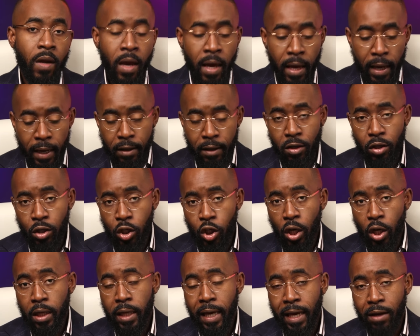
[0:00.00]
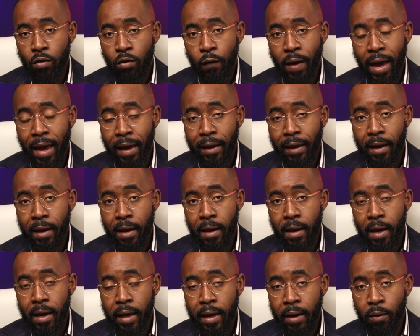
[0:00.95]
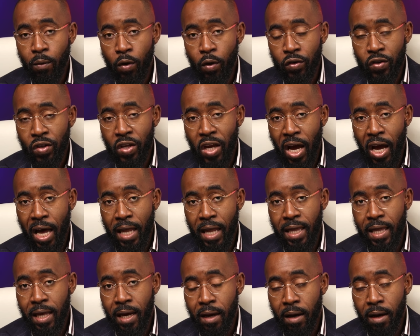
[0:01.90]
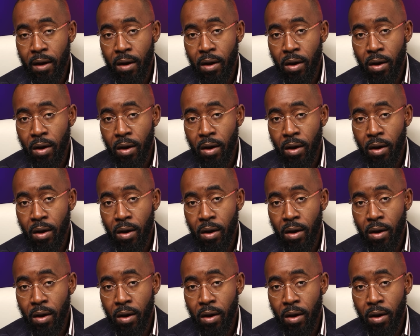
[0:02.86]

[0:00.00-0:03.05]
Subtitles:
And John Kendevag was at the